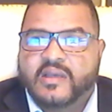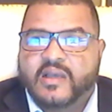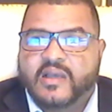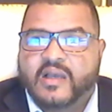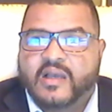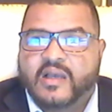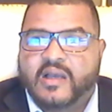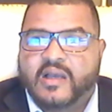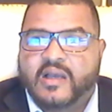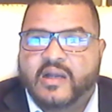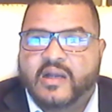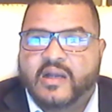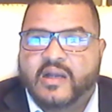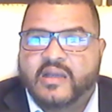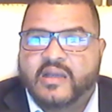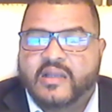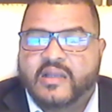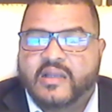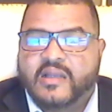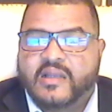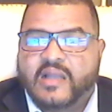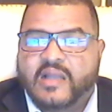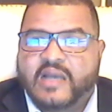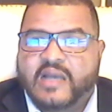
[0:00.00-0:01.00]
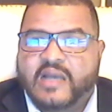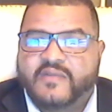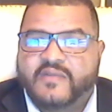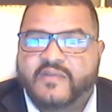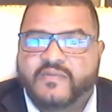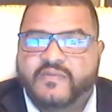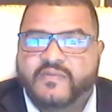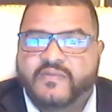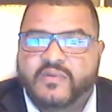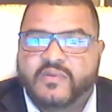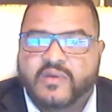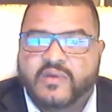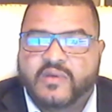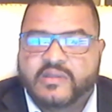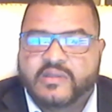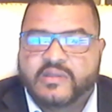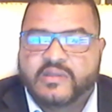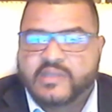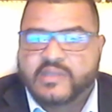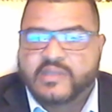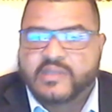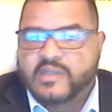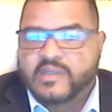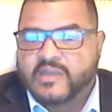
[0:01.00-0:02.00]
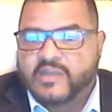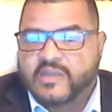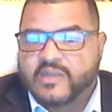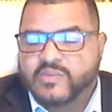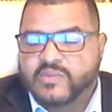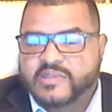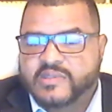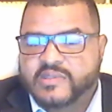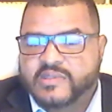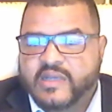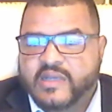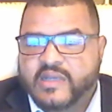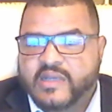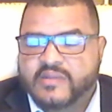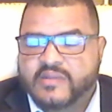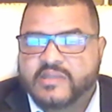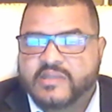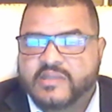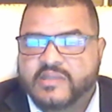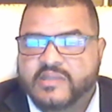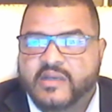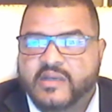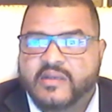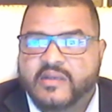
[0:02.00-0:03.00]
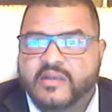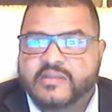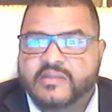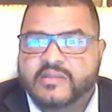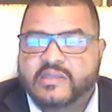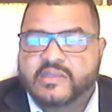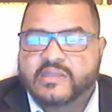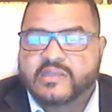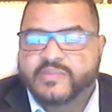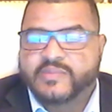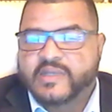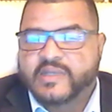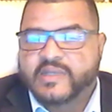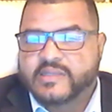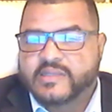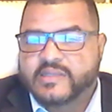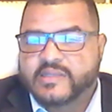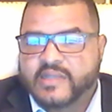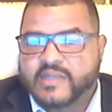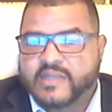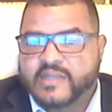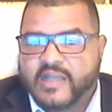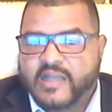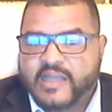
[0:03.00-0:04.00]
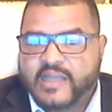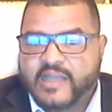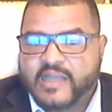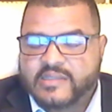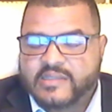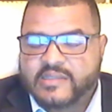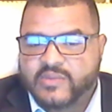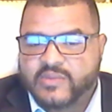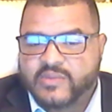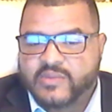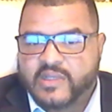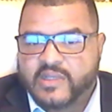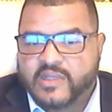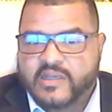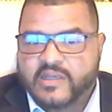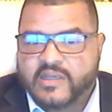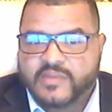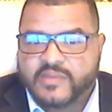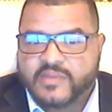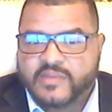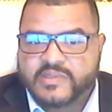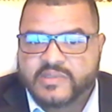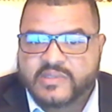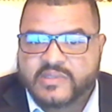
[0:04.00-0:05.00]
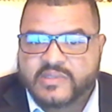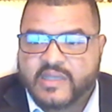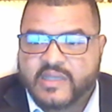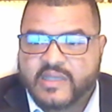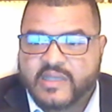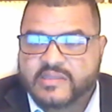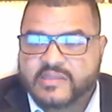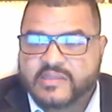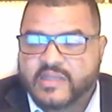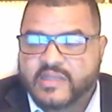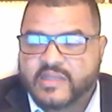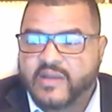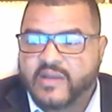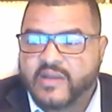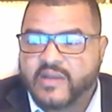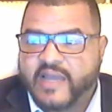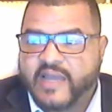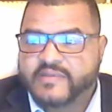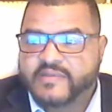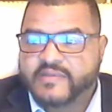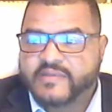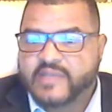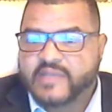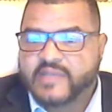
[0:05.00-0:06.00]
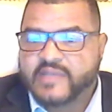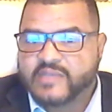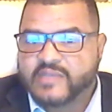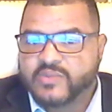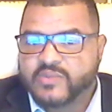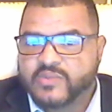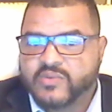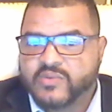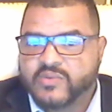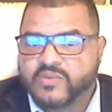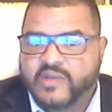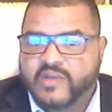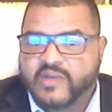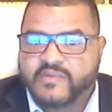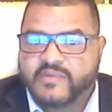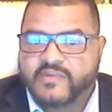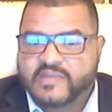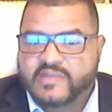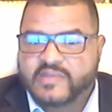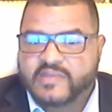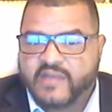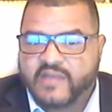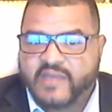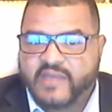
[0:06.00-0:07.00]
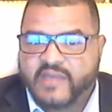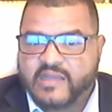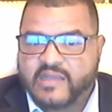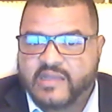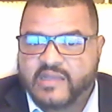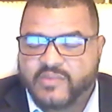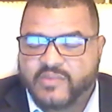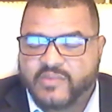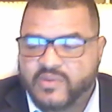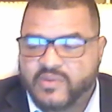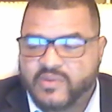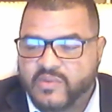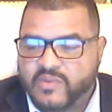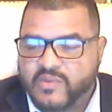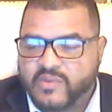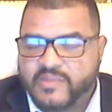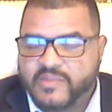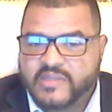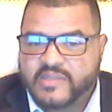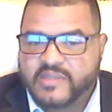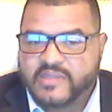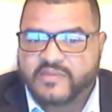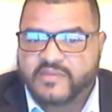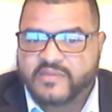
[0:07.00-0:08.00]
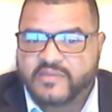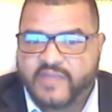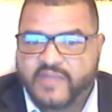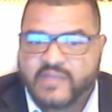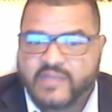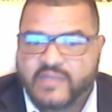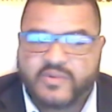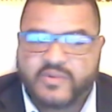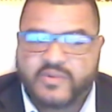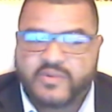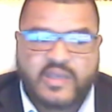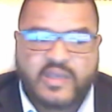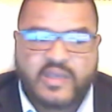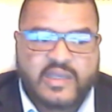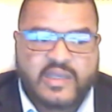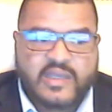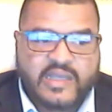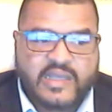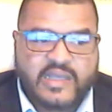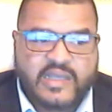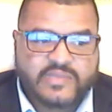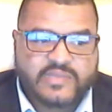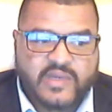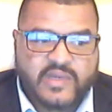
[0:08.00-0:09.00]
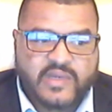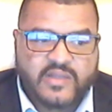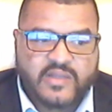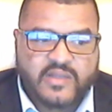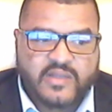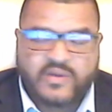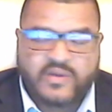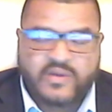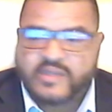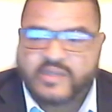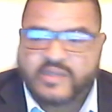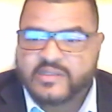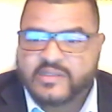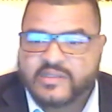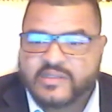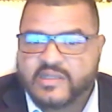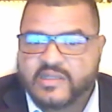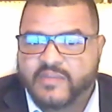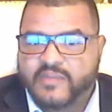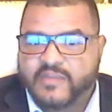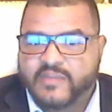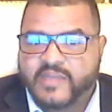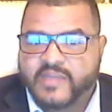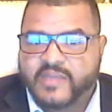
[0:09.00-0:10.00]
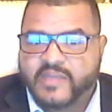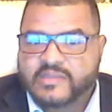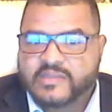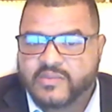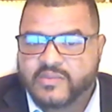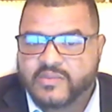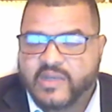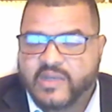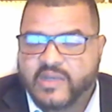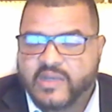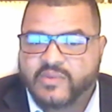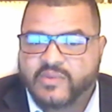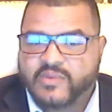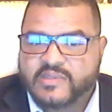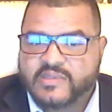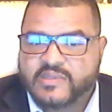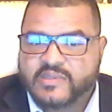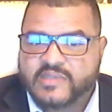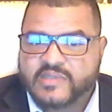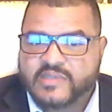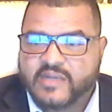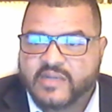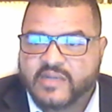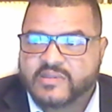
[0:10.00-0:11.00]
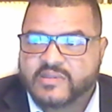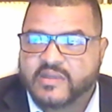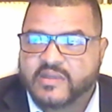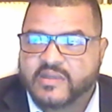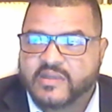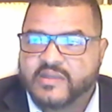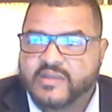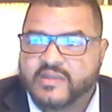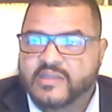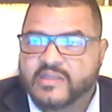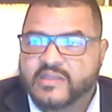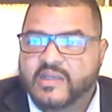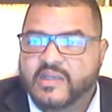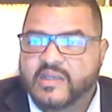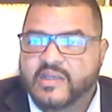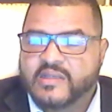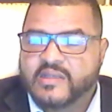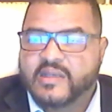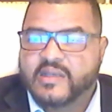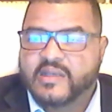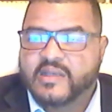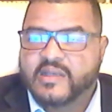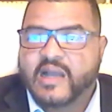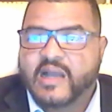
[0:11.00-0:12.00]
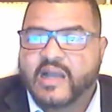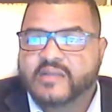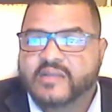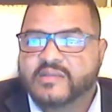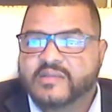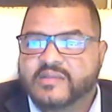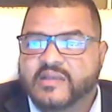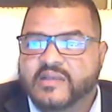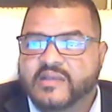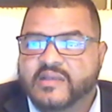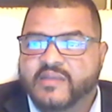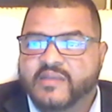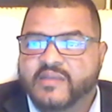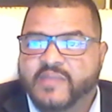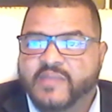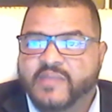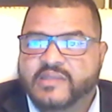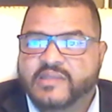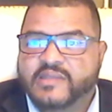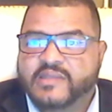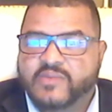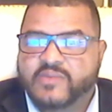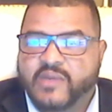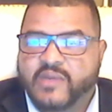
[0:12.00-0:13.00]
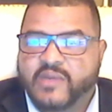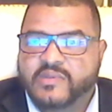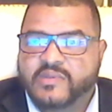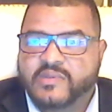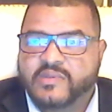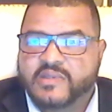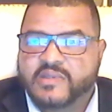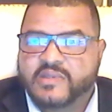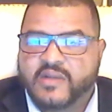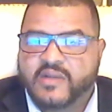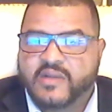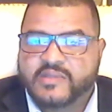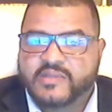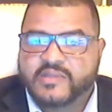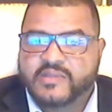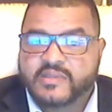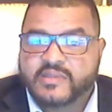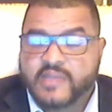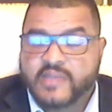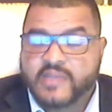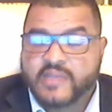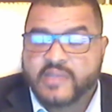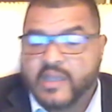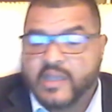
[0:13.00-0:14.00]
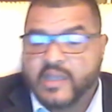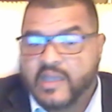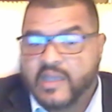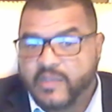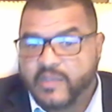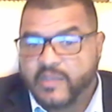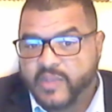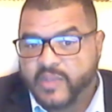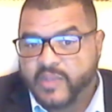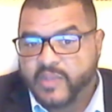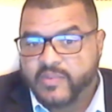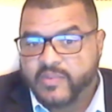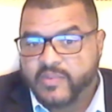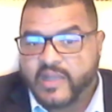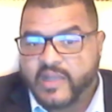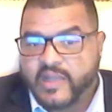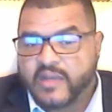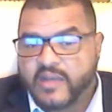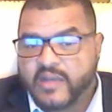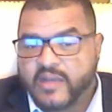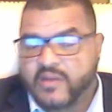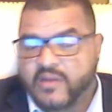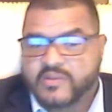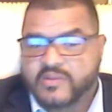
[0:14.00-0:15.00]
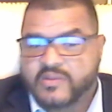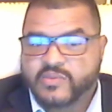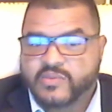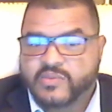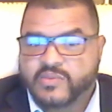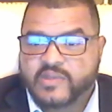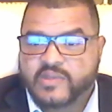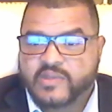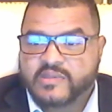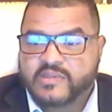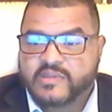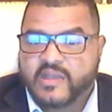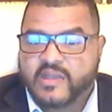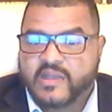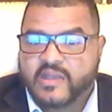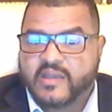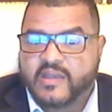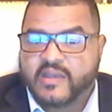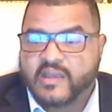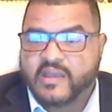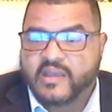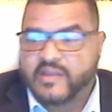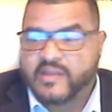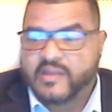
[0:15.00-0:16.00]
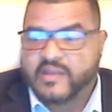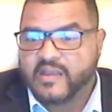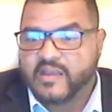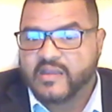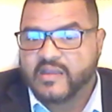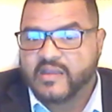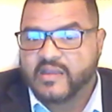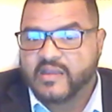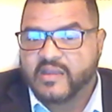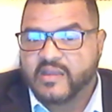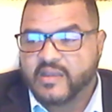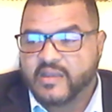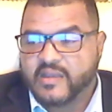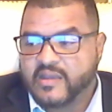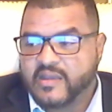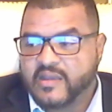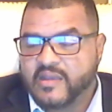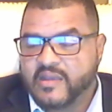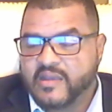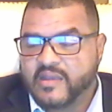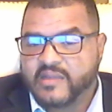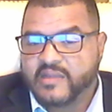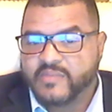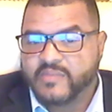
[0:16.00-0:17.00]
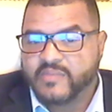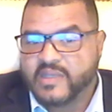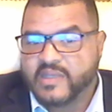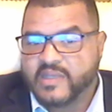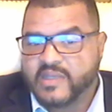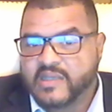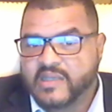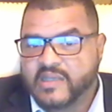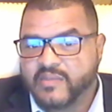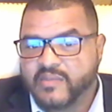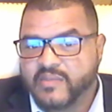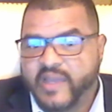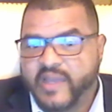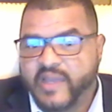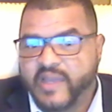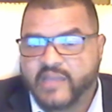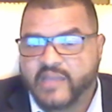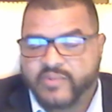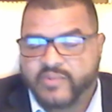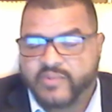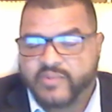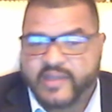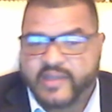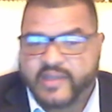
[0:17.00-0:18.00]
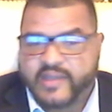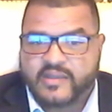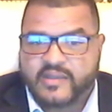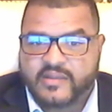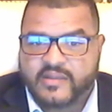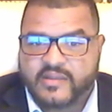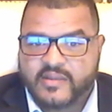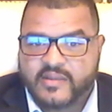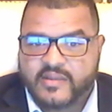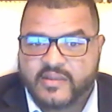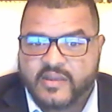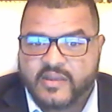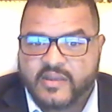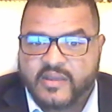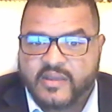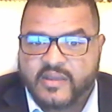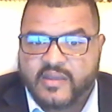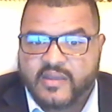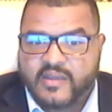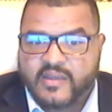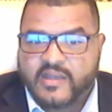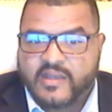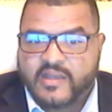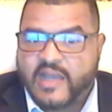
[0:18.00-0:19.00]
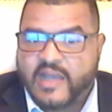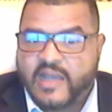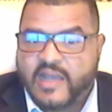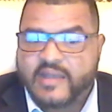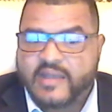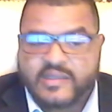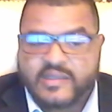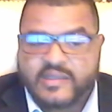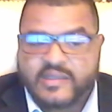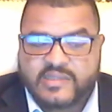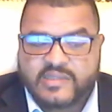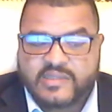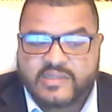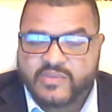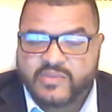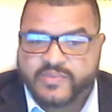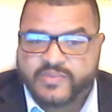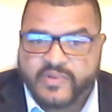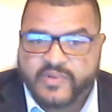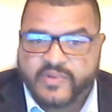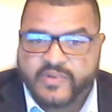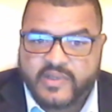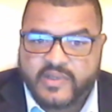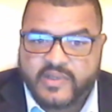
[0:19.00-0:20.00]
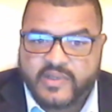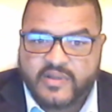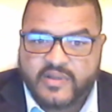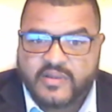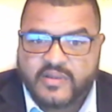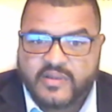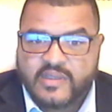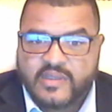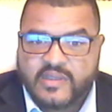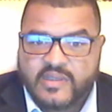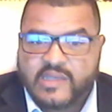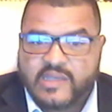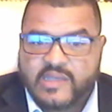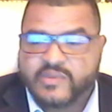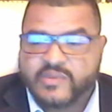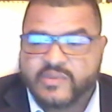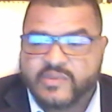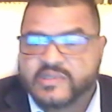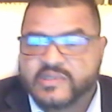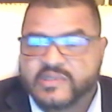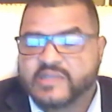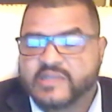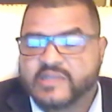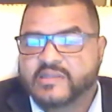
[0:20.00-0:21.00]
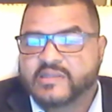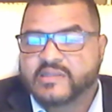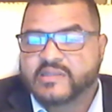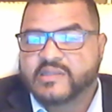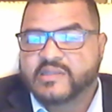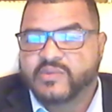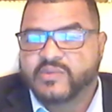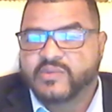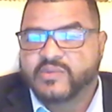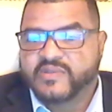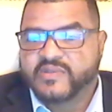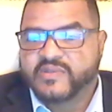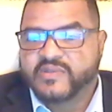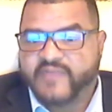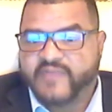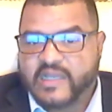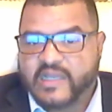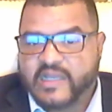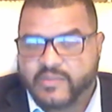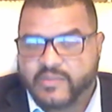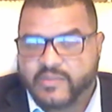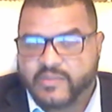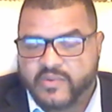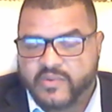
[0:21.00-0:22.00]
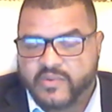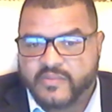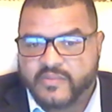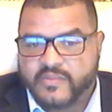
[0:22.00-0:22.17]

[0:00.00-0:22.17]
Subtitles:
and a lot of lawyers end up with secretaries is because they're lazy when it comes to sex. They'll have sex with whoever's available, the woman that's available. That's why the lawyers end up messing around with the secretaries, the doctors end up messing around with the nurses, and people like Arnold Schwarzenegger end up getting the maid pregnant. Not that she was prettier, it was just that she was available.